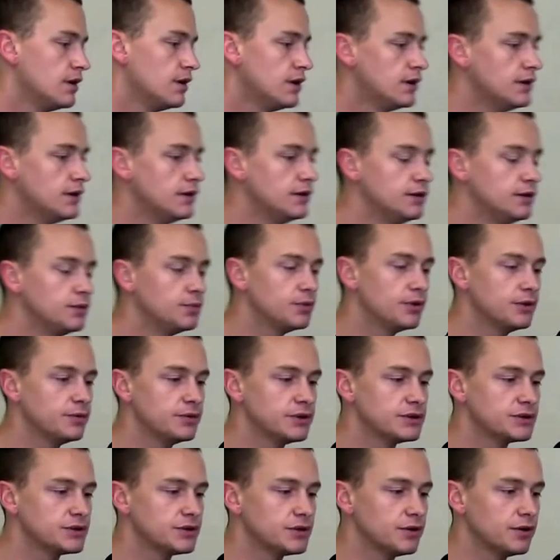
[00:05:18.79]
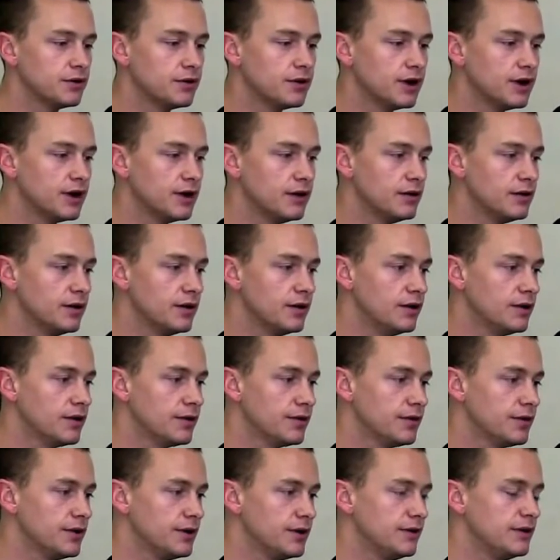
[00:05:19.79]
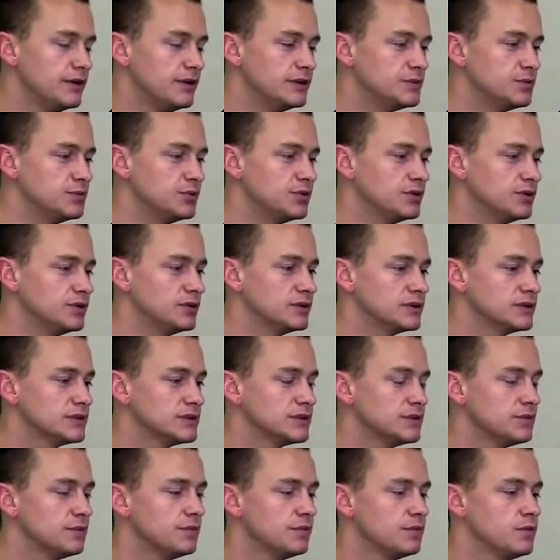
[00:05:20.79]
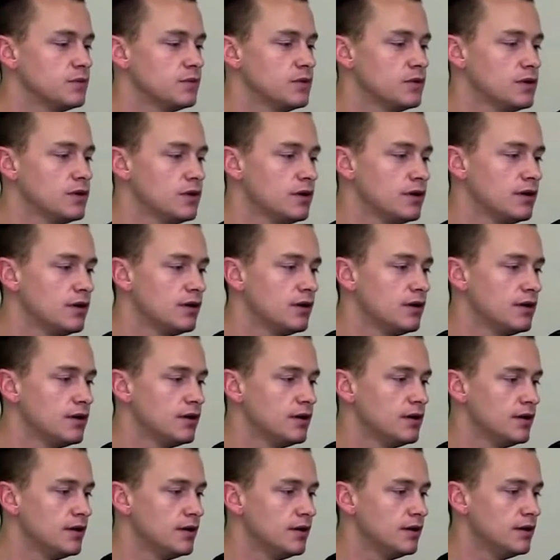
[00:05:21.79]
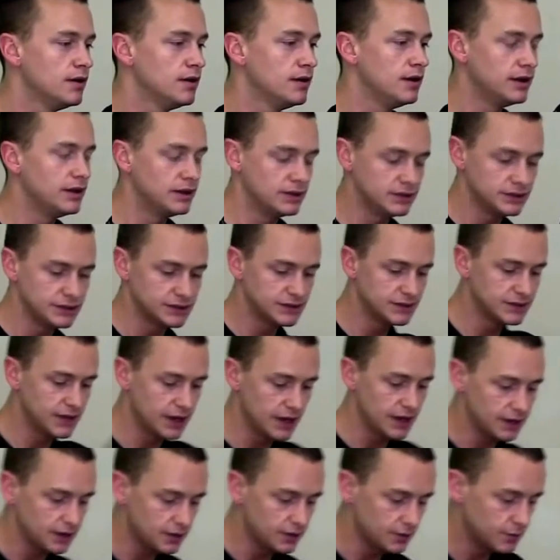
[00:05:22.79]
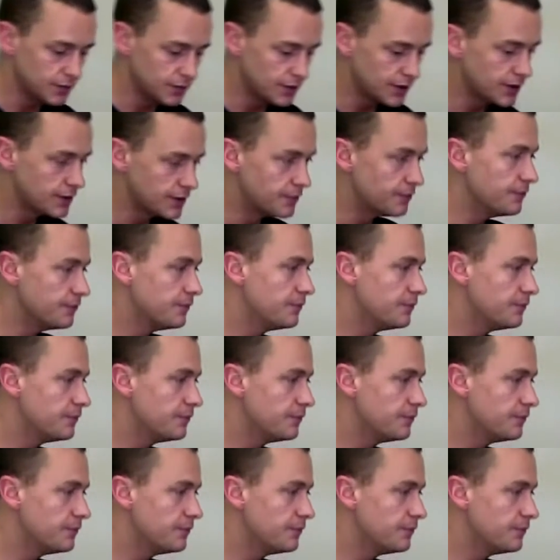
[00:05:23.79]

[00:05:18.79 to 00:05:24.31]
and then you pretty much go around all 3 of these bolts and just tighten them up.